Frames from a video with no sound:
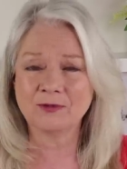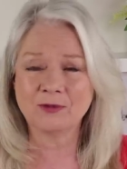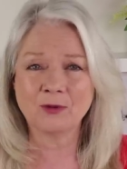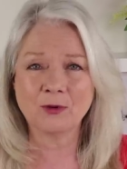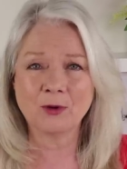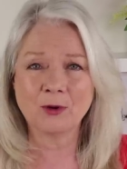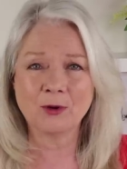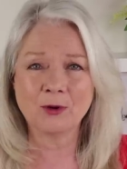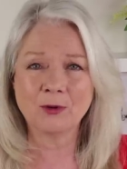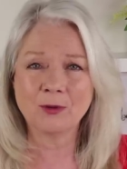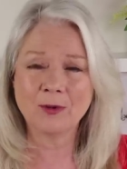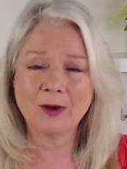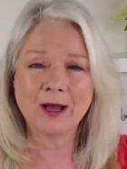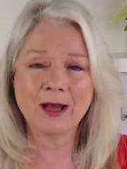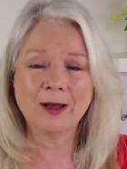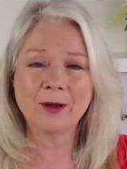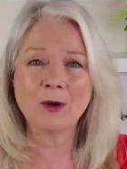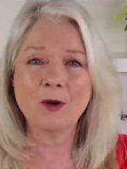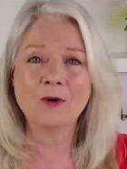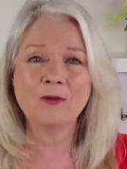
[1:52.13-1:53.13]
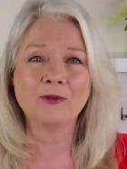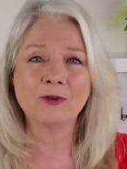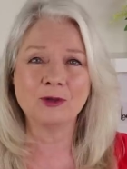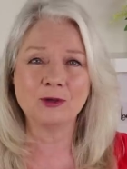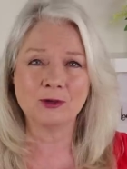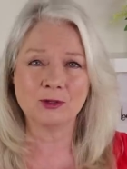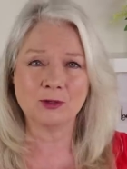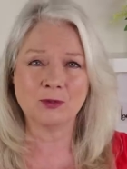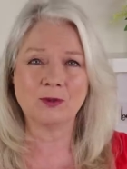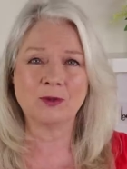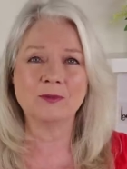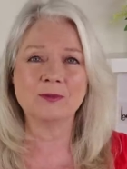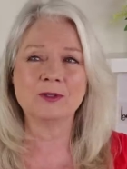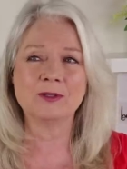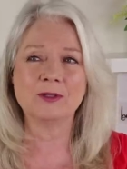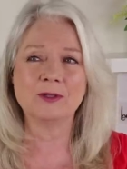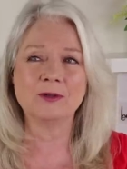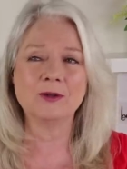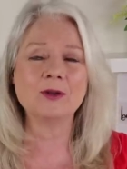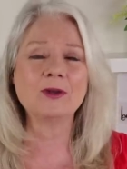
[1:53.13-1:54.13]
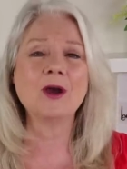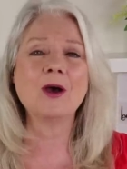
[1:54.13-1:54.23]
for uh, over your swimsuit.